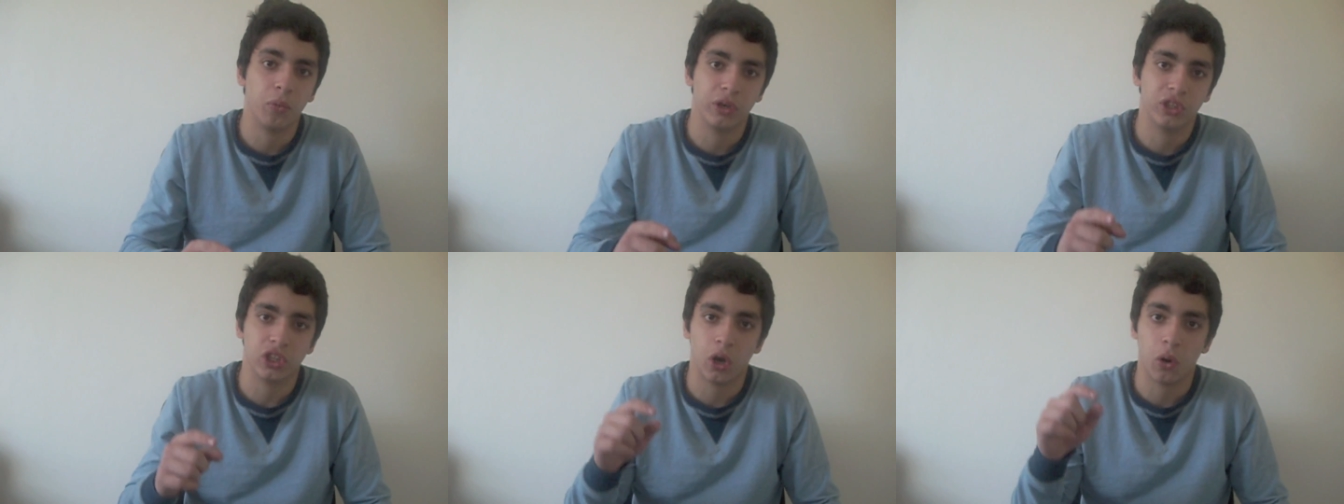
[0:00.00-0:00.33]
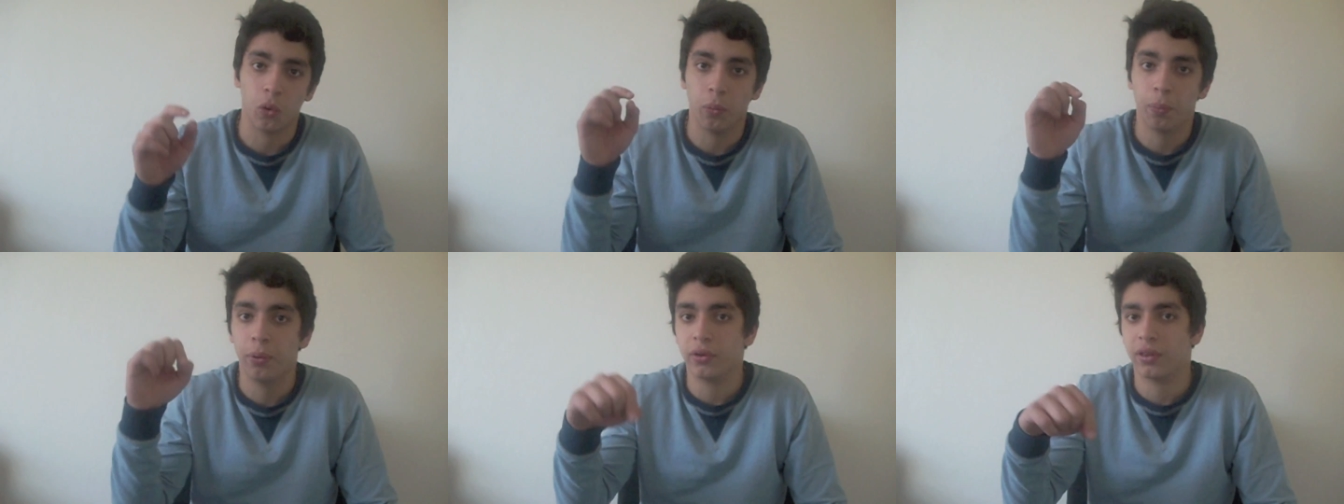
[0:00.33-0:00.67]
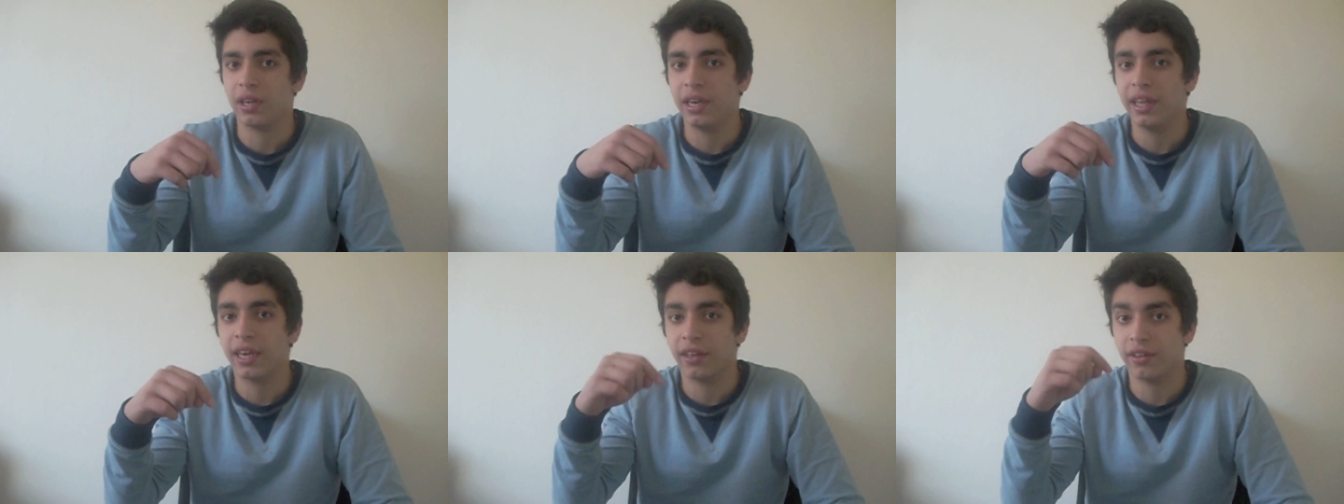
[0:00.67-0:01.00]
which I will put
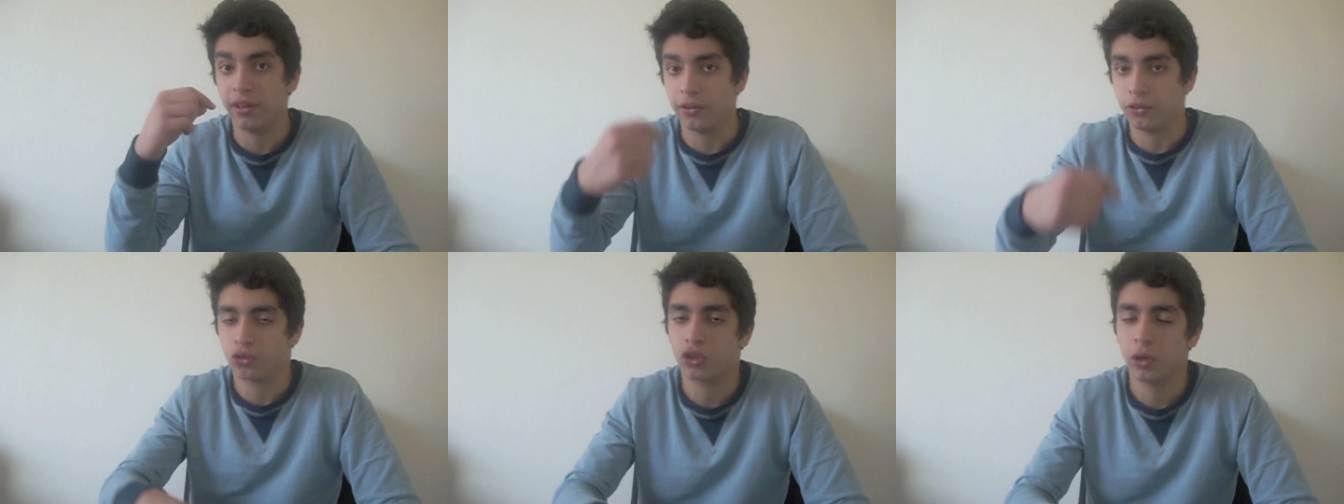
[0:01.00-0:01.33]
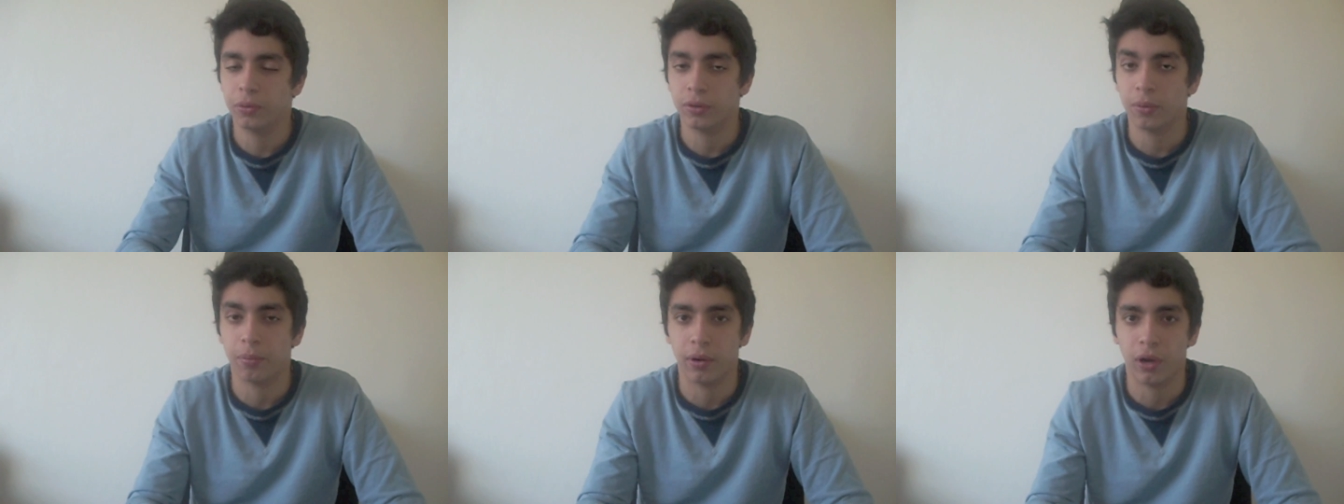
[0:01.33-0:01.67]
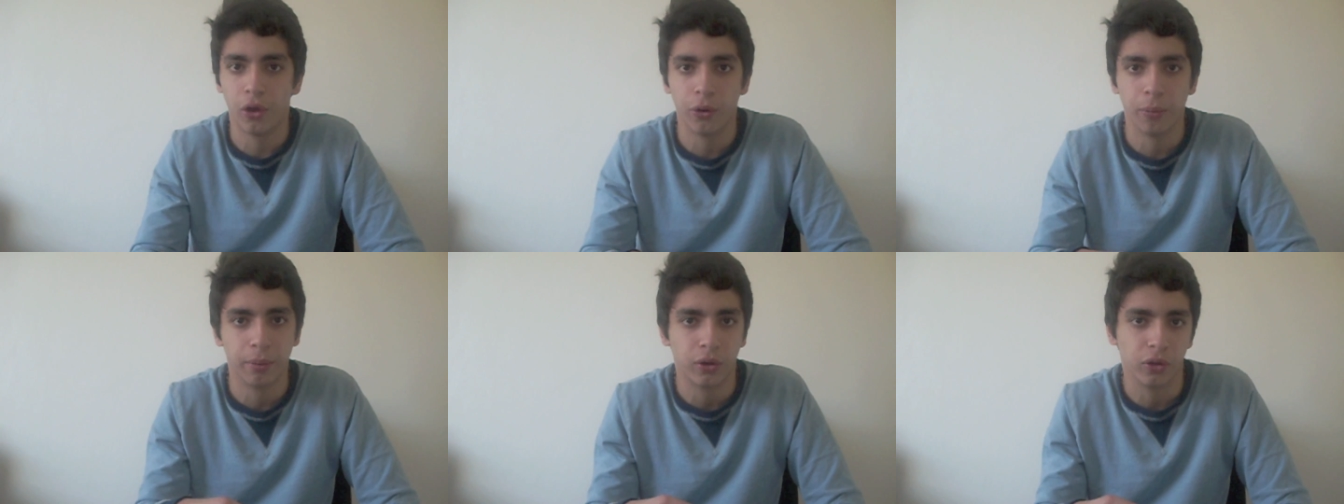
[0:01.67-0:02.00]
the link in the description
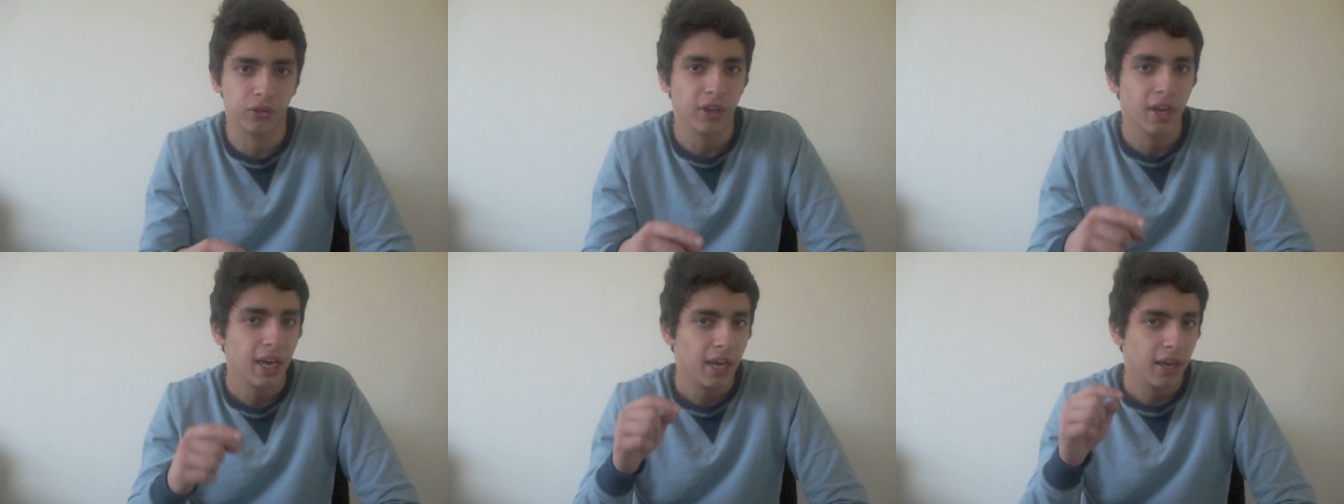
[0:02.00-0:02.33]
below because